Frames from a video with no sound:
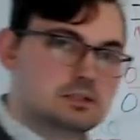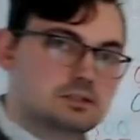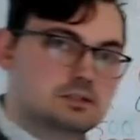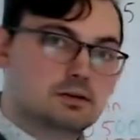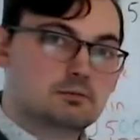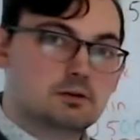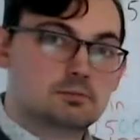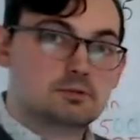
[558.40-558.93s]

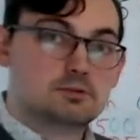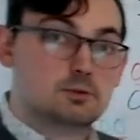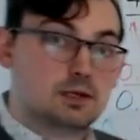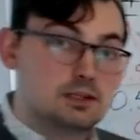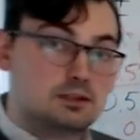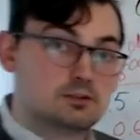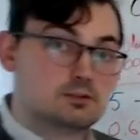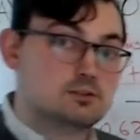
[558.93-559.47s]
somewhere between
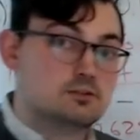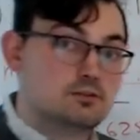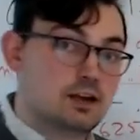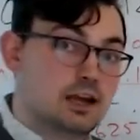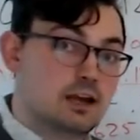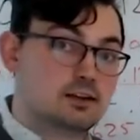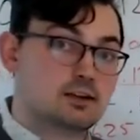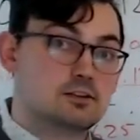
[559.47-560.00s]
those two
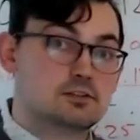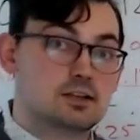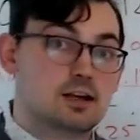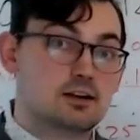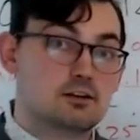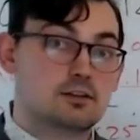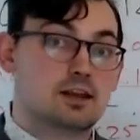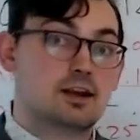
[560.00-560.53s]
values, I
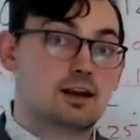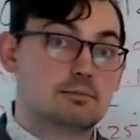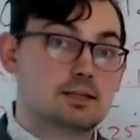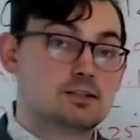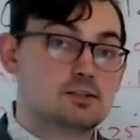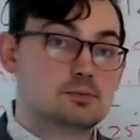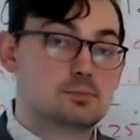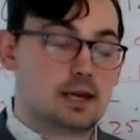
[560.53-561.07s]
know that I'm in
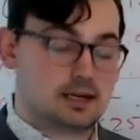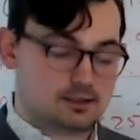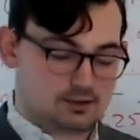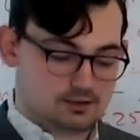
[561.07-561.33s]
spec.